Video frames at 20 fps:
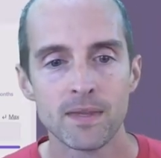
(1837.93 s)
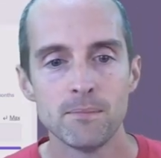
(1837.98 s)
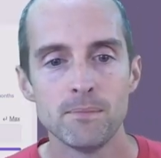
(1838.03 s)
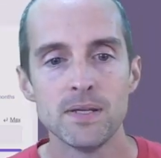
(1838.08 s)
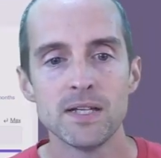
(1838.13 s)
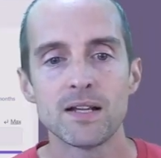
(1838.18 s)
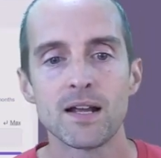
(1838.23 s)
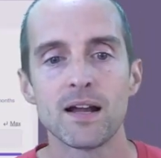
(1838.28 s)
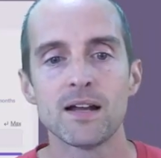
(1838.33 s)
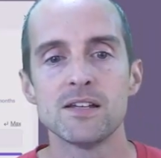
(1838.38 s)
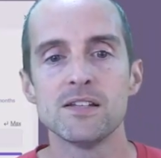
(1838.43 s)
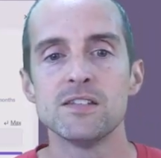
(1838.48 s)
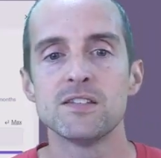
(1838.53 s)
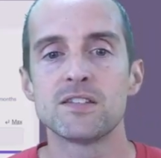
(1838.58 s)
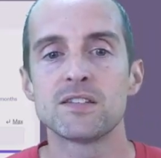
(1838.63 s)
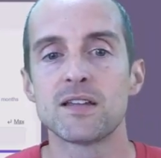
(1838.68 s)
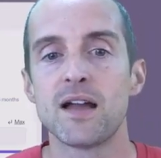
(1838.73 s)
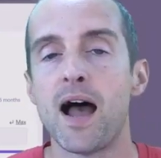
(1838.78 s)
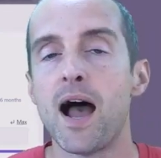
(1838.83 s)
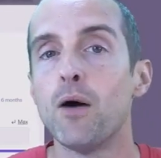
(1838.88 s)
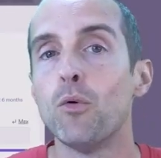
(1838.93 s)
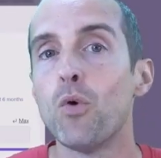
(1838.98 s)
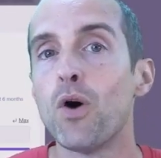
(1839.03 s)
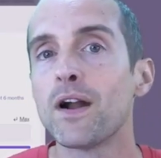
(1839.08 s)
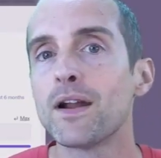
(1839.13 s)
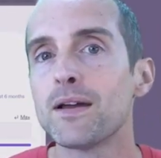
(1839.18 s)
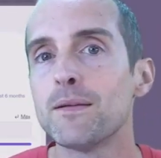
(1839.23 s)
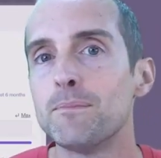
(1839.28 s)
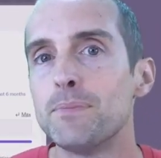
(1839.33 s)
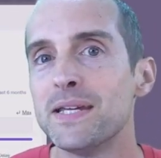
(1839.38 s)
because I
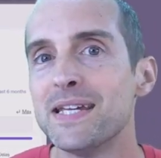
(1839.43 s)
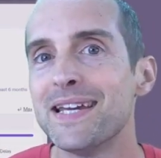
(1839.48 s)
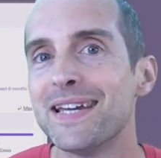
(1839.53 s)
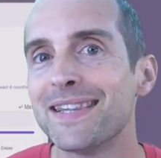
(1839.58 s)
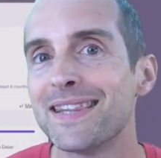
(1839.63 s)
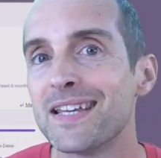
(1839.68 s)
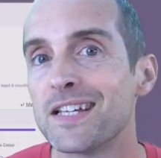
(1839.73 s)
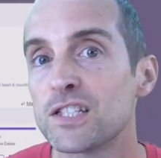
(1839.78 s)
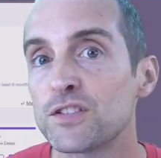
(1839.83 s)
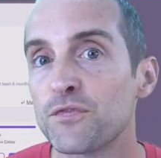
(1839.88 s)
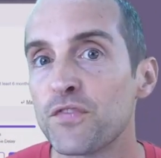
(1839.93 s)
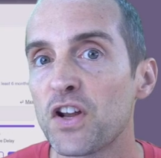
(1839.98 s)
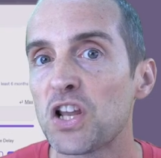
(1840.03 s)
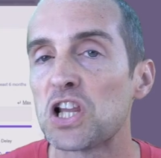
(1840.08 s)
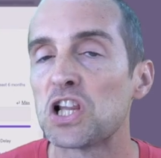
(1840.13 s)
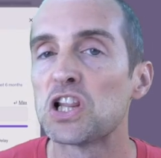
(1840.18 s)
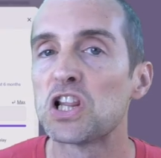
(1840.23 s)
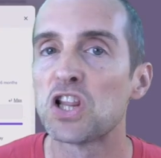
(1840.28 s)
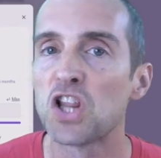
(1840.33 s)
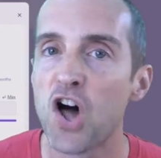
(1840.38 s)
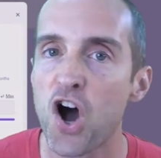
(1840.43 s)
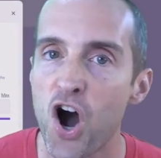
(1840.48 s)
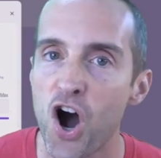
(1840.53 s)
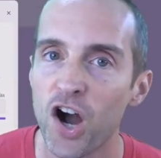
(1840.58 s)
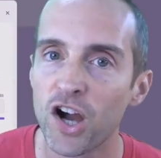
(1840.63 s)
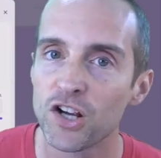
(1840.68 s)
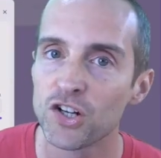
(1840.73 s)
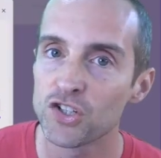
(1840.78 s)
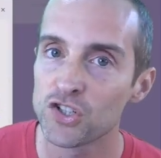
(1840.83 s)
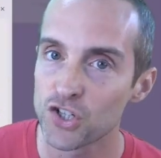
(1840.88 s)
want to be in this for the
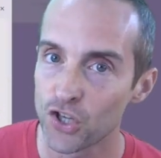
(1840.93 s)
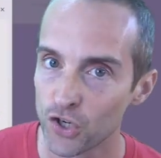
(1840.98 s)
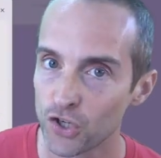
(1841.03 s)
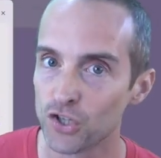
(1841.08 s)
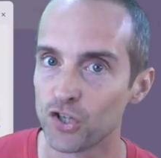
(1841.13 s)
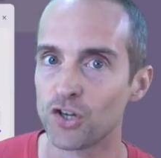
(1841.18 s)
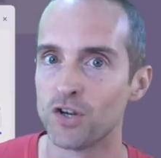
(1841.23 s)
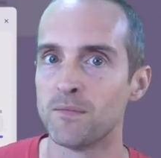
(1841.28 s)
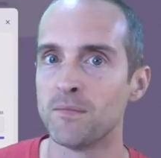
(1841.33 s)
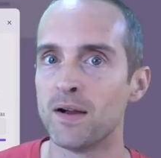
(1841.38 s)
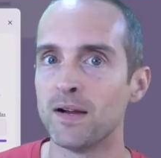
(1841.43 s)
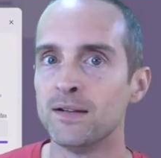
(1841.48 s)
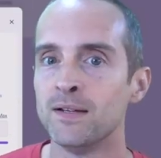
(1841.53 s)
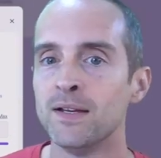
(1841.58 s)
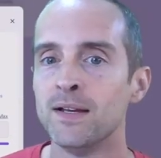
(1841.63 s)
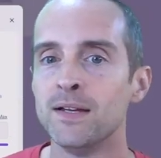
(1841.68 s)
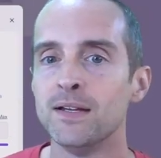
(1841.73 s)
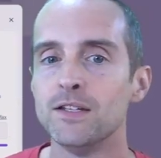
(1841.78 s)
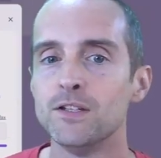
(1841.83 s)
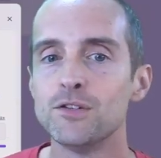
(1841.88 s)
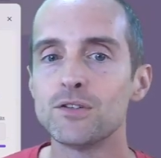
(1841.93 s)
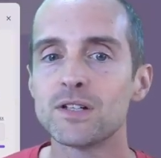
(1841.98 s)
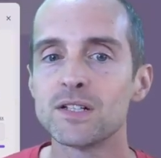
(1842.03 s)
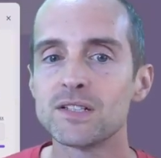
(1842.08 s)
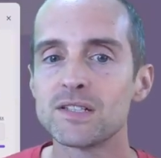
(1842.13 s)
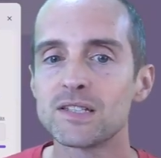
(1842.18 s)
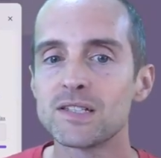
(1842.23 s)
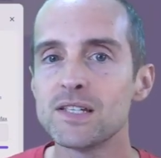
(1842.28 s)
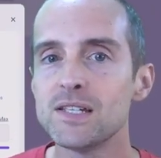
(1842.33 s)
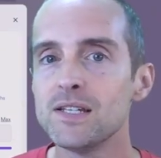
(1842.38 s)
long term. You
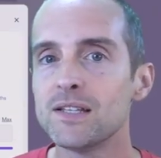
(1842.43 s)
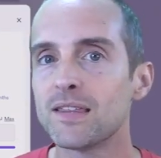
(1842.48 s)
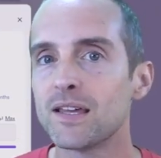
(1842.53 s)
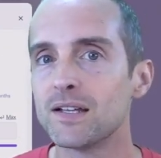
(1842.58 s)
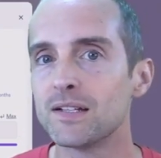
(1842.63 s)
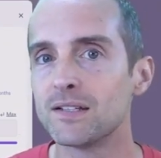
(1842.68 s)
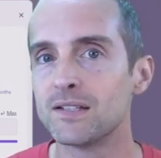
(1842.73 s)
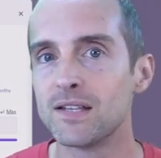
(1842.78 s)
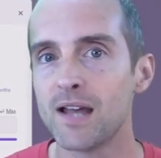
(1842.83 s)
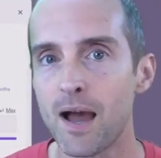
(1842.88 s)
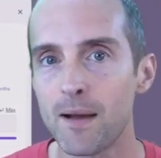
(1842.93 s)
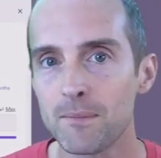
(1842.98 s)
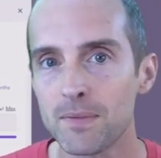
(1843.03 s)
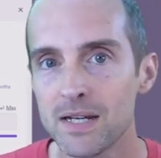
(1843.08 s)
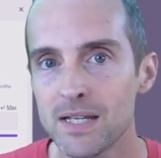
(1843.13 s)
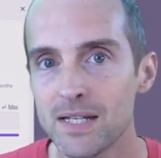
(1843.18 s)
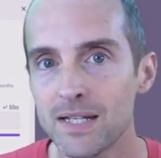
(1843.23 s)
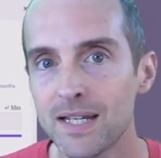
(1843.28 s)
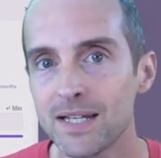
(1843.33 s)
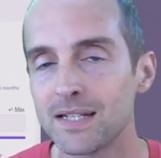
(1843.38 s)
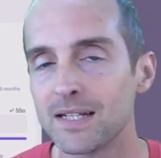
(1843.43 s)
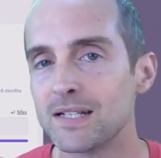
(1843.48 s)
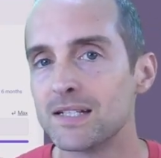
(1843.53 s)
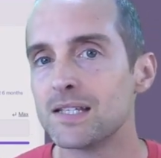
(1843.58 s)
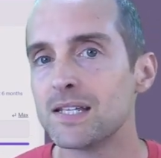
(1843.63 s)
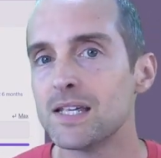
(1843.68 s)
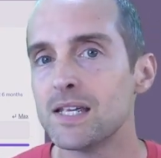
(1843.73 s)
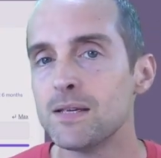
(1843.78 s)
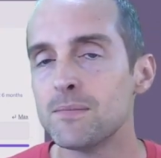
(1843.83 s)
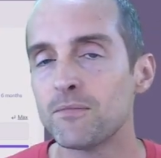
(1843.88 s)
can see that Dominic and the
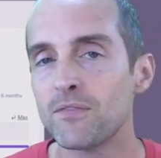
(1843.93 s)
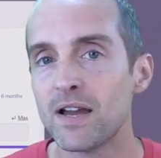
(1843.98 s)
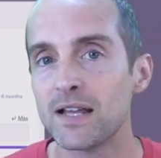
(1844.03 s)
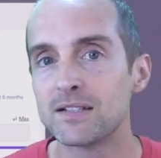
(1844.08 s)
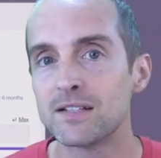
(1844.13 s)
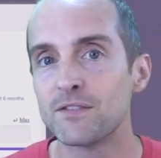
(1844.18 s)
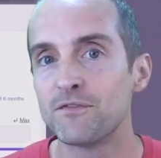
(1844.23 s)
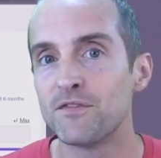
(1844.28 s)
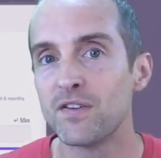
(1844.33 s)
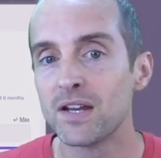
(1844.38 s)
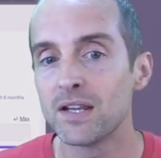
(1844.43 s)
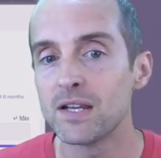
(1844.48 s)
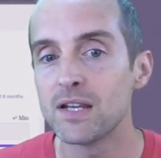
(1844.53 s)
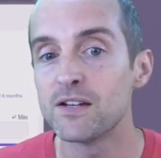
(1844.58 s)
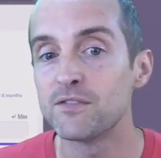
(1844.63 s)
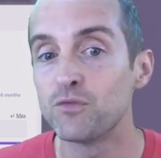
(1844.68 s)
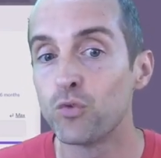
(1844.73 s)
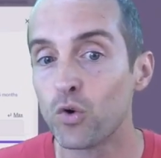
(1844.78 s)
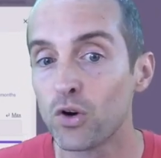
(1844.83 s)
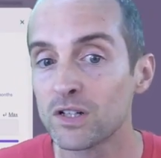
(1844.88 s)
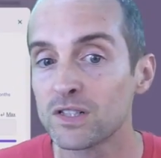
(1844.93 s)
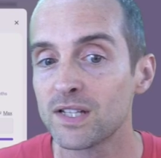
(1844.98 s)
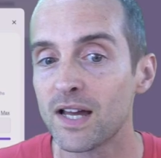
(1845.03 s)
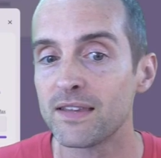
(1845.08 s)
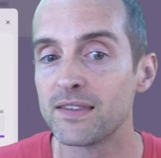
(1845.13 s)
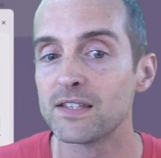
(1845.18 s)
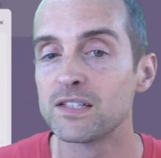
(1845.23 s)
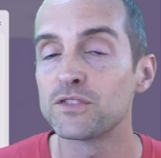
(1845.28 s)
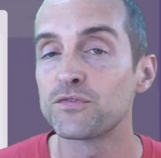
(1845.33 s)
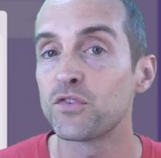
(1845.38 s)
team at Dfinity have worked
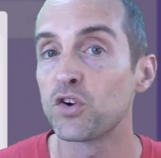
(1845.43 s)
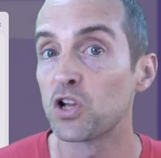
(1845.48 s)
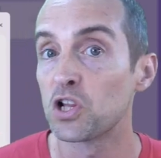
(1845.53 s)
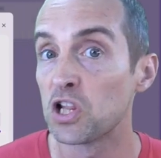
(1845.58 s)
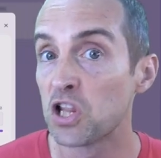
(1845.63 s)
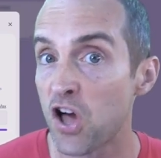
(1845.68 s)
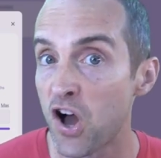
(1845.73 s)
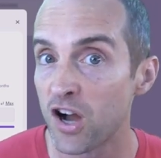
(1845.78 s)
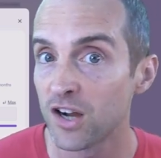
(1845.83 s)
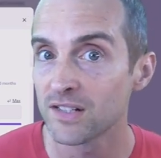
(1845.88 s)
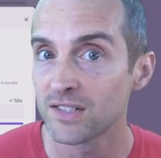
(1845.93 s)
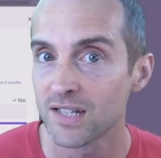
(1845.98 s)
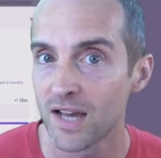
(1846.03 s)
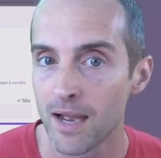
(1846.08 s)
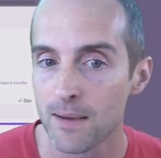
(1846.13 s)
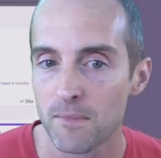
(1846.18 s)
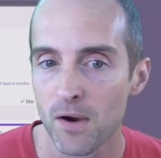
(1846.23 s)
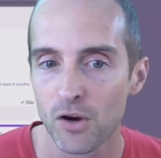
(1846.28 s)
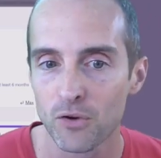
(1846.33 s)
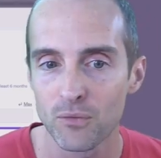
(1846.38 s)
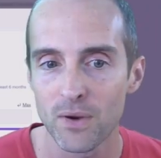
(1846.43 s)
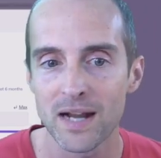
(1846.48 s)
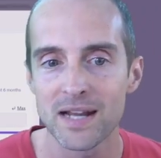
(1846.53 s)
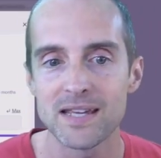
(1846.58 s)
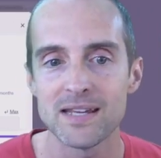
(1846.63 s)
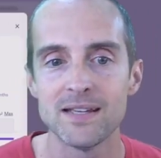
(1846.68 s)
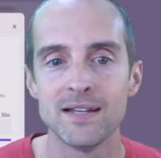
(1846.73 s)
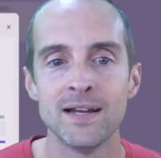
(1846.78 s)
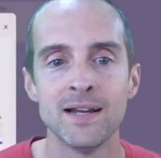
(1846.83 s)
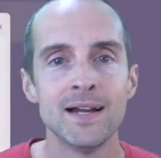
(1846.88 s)
on this for a long time
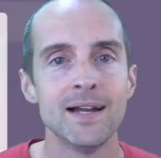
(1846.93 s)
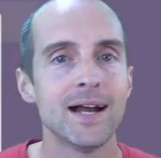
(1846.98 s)
already.